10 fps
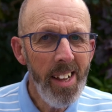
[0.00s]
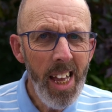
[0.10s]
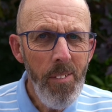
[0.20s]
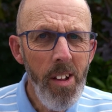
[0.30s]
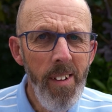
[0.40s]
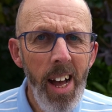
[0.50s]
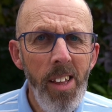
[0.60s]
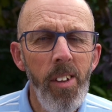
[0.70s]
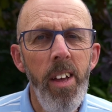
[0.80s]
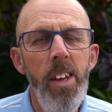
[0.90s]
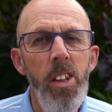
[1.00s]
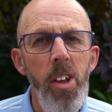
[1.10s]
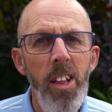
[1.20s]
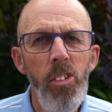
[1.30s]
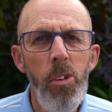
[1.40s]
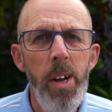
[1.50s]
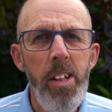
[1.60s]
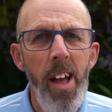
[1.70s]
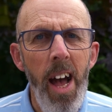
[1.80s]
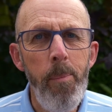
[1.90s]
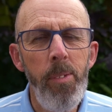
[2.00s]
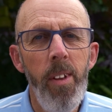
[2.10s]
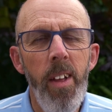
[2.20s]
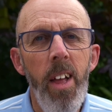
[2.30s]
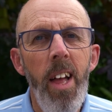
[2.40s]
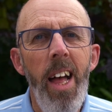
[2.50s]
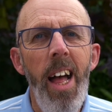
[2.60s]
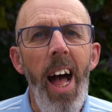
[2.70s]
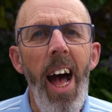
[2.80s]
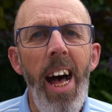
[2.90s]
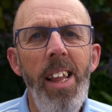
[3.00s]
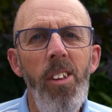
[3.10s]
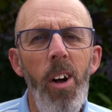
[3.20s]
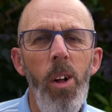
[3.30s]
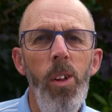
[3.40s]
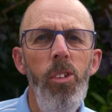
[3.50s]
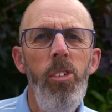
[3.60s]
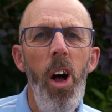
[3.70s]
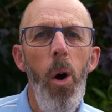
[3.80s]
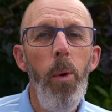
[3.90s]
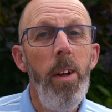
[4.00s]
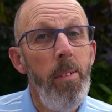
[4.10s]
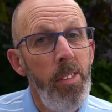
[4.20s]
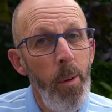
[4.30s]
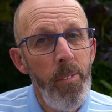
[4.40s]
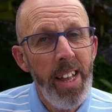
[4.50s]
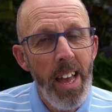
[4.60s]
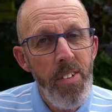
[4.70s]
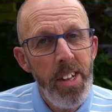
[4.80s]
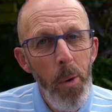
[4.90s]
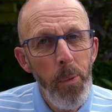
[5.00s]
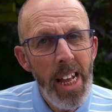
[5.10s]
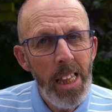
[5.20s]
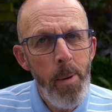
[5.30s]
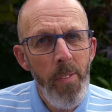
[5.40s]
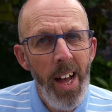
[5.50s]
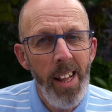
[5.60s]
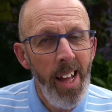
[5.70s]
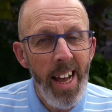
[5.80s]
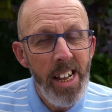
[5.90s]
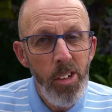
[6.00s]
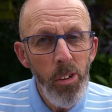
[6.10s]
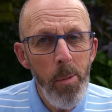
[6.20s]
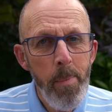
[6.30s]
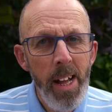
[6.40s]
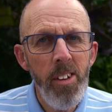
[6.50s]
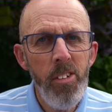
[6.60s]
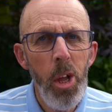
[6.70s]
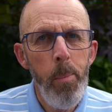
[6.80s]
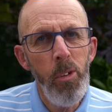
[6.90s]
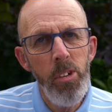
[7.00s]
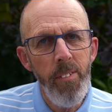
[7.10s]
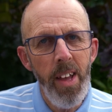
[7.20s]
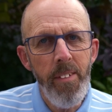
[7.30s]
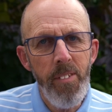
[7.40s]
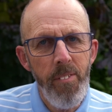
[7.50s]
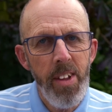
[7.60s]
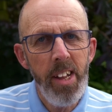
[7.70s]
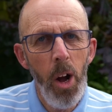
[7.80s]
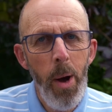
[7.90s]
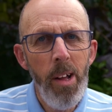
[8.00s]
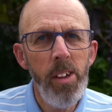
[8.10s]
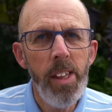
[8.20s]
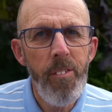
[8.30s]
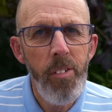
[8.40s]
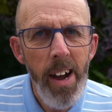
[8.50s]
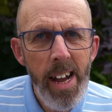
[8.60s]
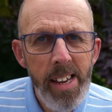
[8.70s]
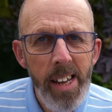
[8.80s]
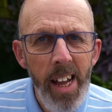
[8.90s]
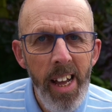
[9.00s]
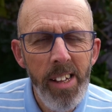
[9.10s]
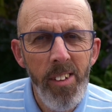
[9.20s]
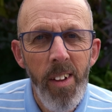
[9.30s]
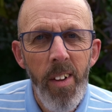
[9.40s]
Give your eyes a chance to adapt, and also don't forget, if you don't get them on that night, it doesn't matter too much if, if, if you go out on the Friday night